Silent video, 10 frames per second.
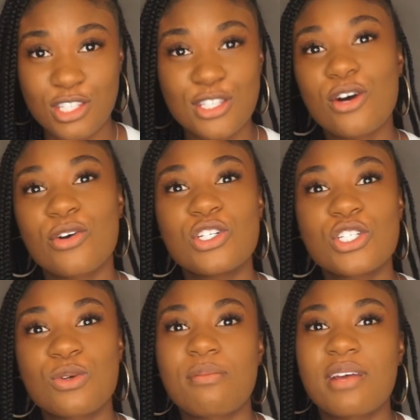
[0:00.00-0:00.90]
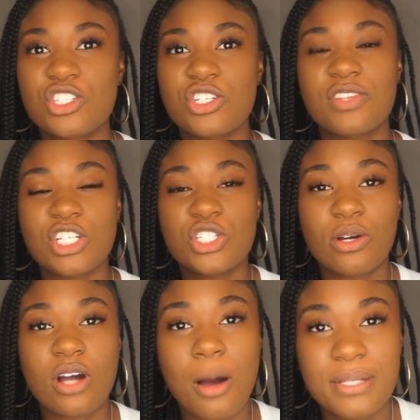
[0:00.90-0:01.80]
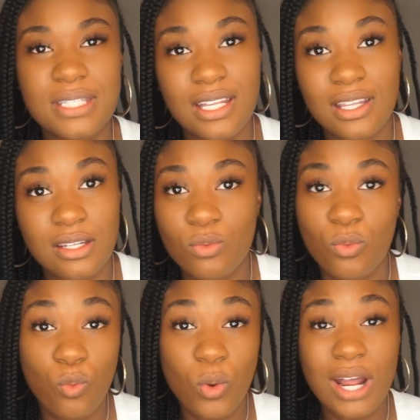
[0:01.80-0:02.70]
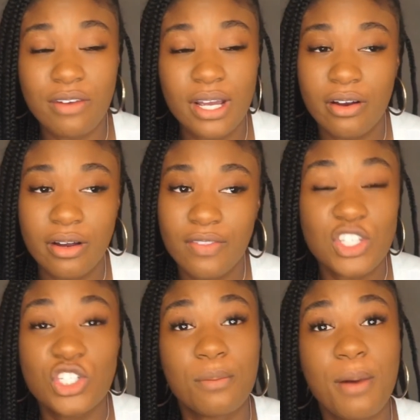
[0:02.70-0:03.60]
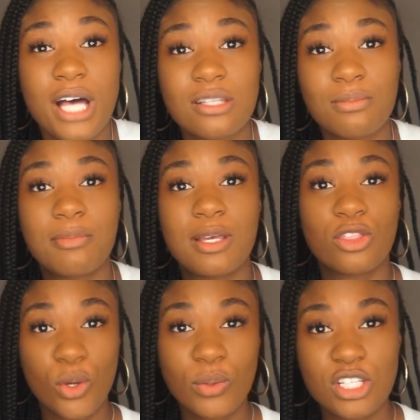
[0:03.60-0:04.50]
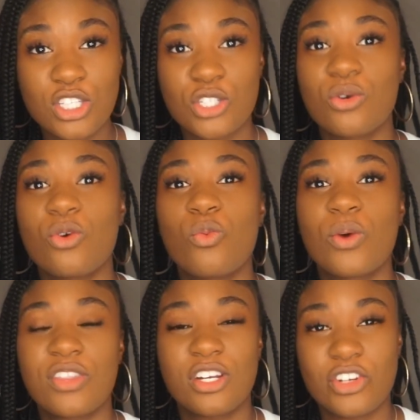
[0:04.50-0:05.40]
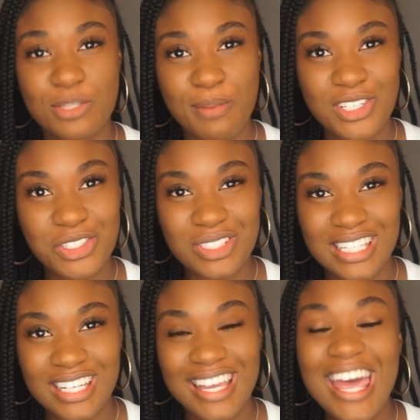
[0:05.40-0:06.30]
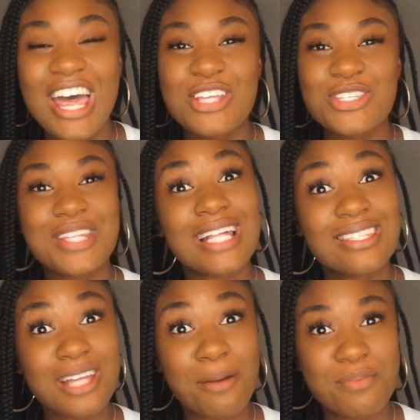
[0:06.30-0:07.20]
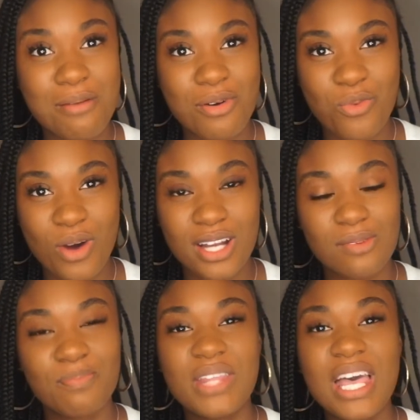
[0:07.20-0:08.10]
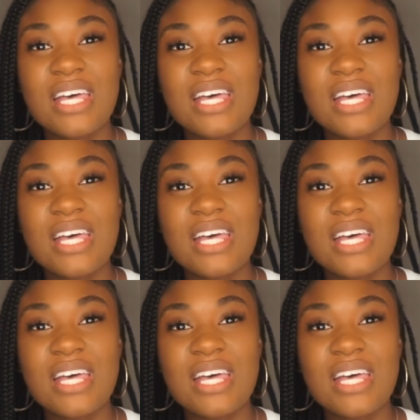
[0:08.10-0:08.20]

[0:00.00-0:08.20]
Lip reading: So you just want to make sure that you're competent in whatever area that you could possibly be thrown into within your specialty. So that's step number 1.